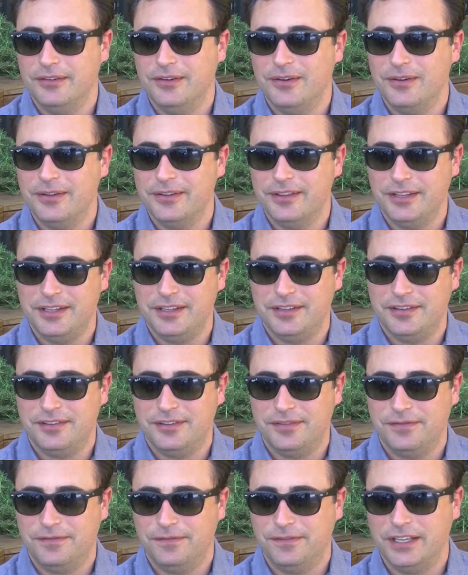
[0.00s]
all
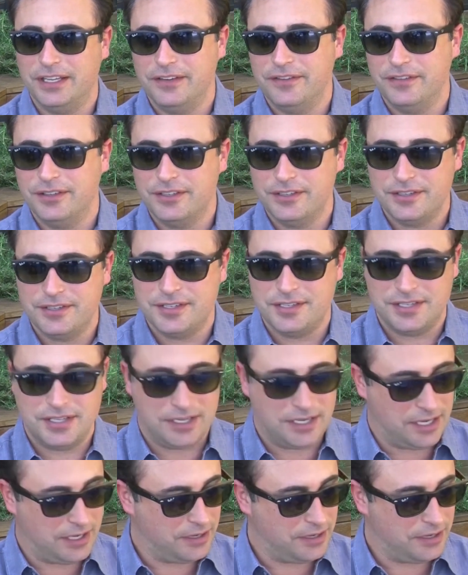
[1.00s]
these flavors